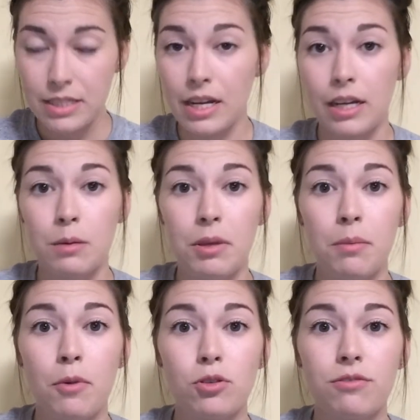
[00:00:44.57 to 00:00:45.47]
not going to be the
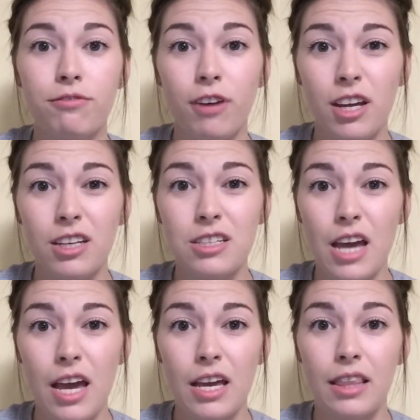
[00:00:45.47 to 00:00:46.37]
most fun
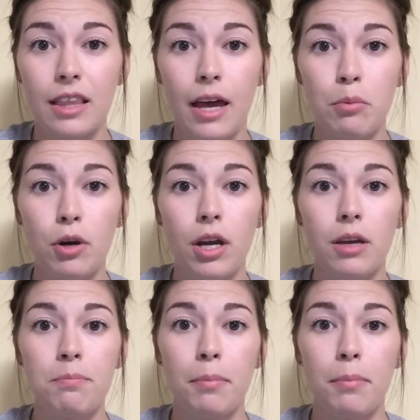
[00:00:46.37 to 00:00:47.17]
day in library,